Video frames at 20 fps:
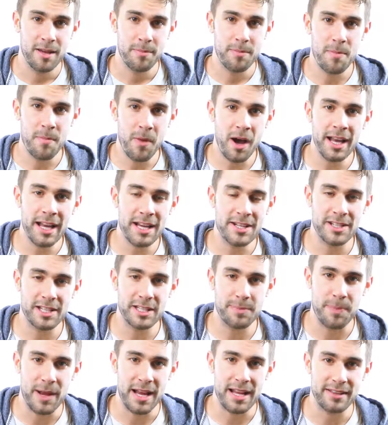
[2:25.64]
But might it
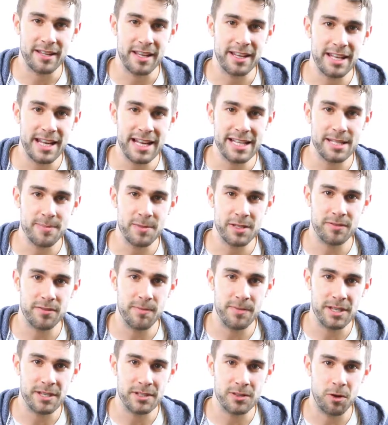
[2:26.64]
just be that Onesimus from
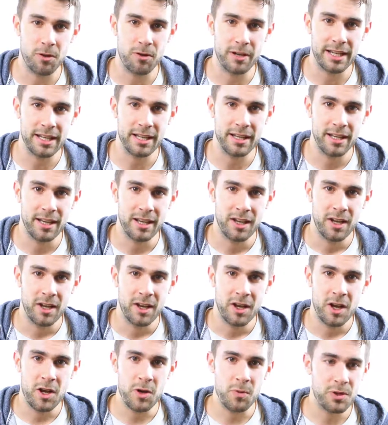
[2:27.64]
this story,
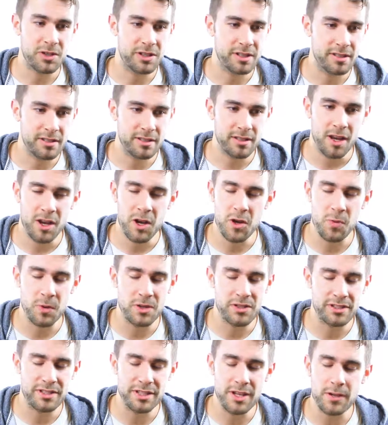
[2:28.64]
who
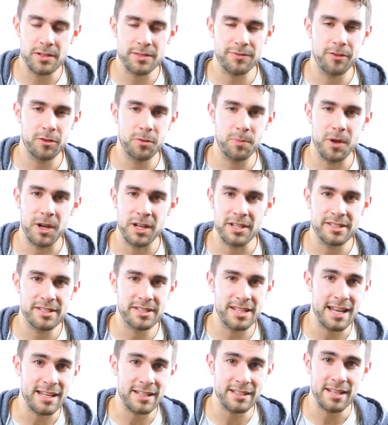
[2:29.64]
was useful but had
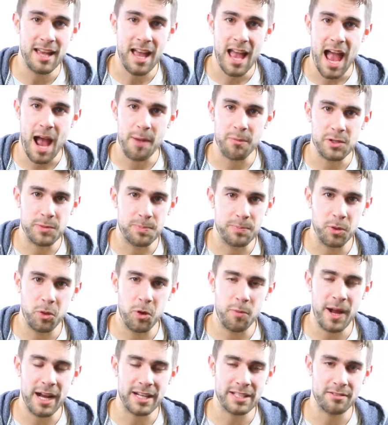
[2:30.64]
sinned and was
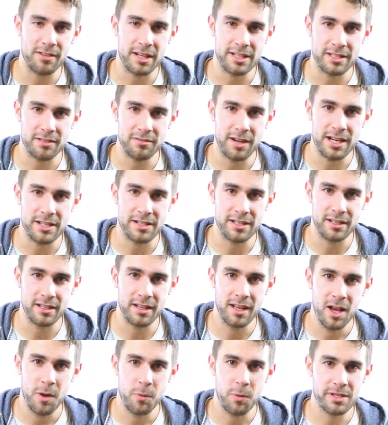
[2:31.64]
brought back to restoration,
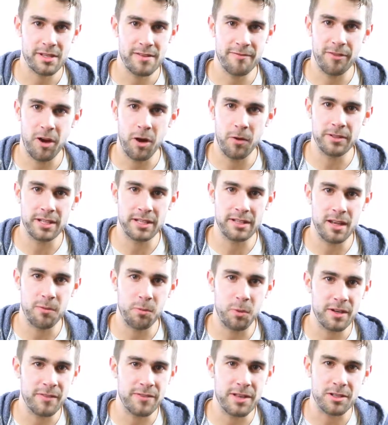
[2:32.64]
was involved in
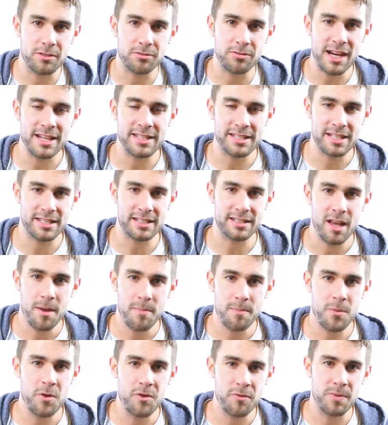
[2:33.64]
one of the greatest
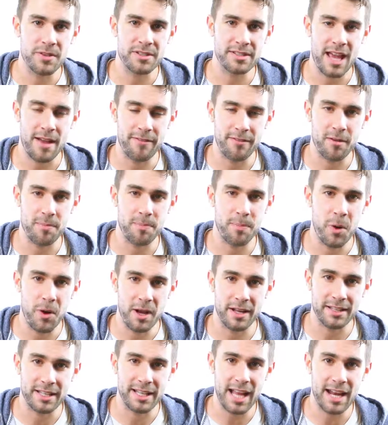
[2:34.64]
movements ever,
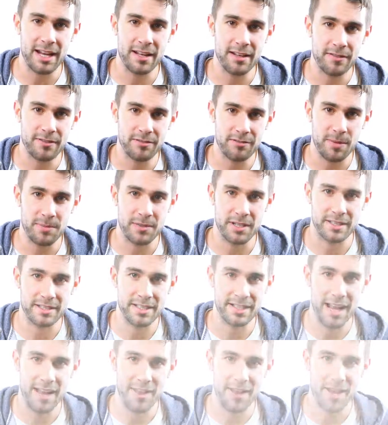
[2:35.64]
putting the canon of scripture
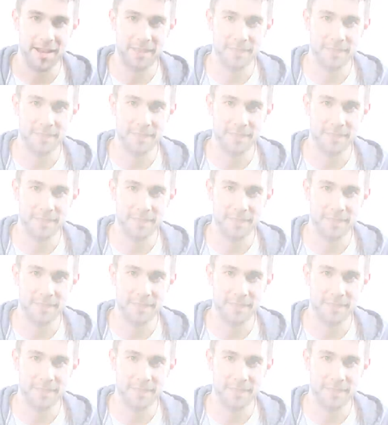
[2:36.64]
together?